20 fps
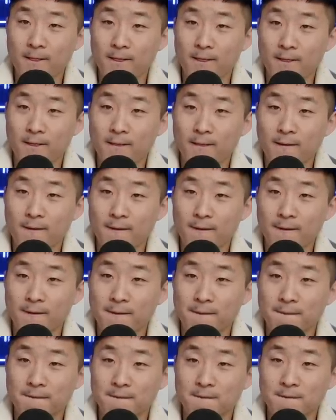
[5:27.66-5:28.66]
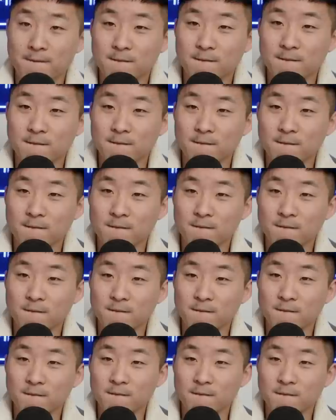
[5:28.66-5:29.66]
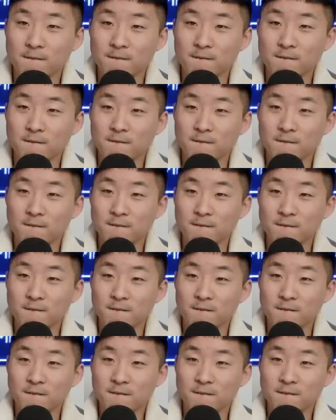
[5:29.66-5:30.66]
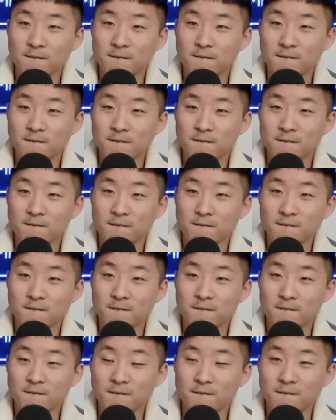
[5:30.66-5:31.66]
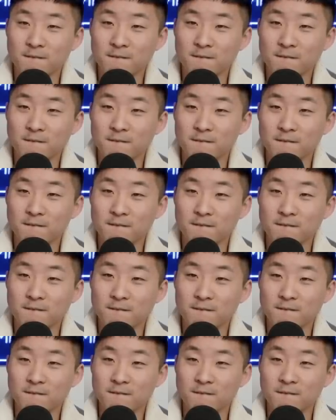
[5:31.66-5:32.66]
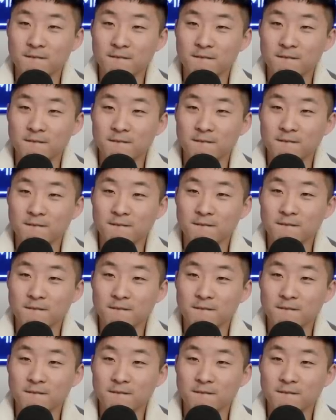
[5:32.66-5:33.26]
(silent)